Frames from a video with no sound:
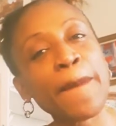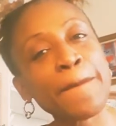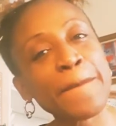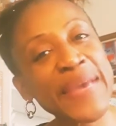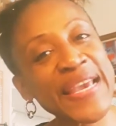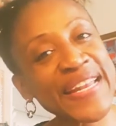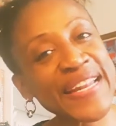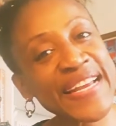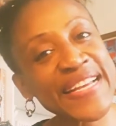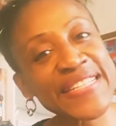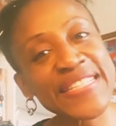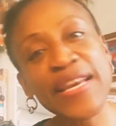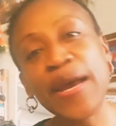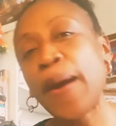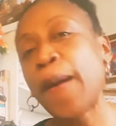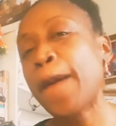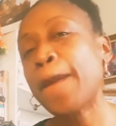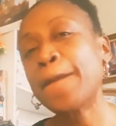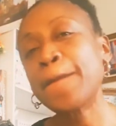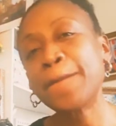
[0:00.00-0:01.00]
Main
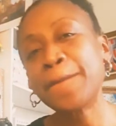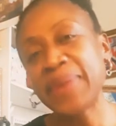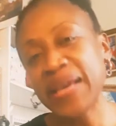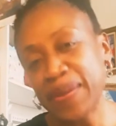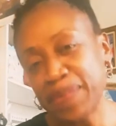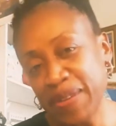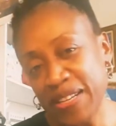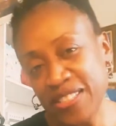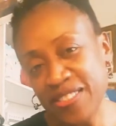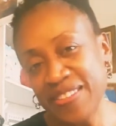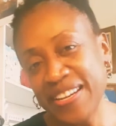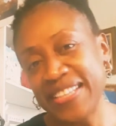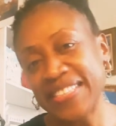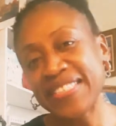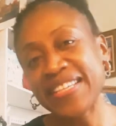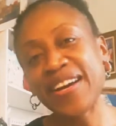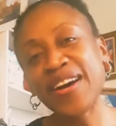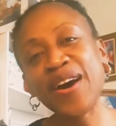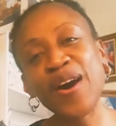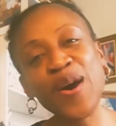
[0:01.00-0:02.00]
idea, big picture
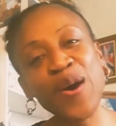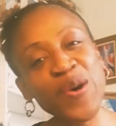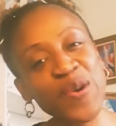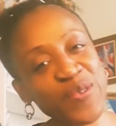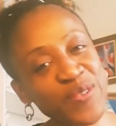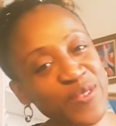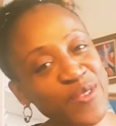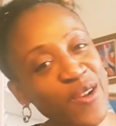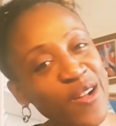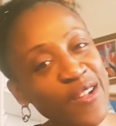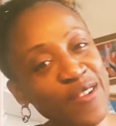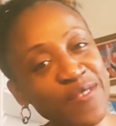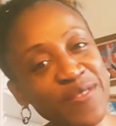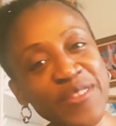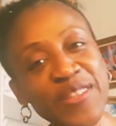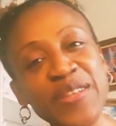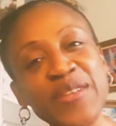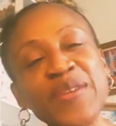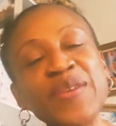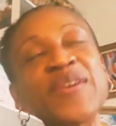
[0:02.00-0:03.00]
idea, overall
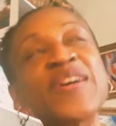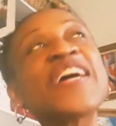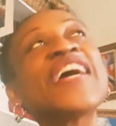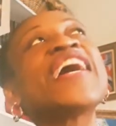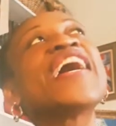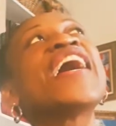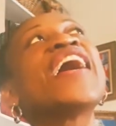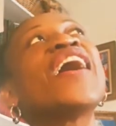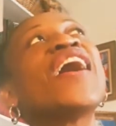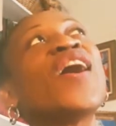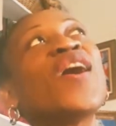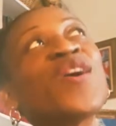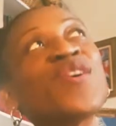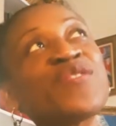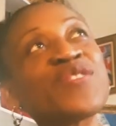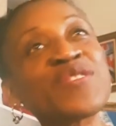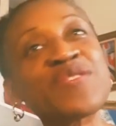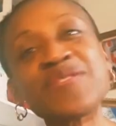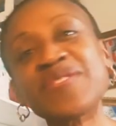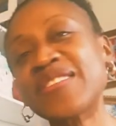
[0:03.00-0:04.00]
view,
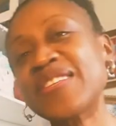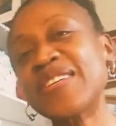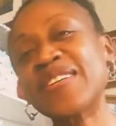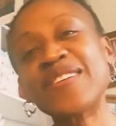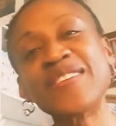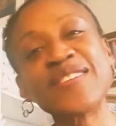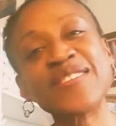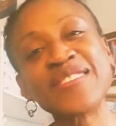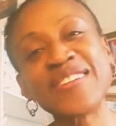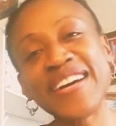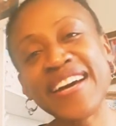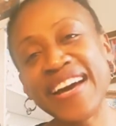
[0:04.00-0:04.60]
overview,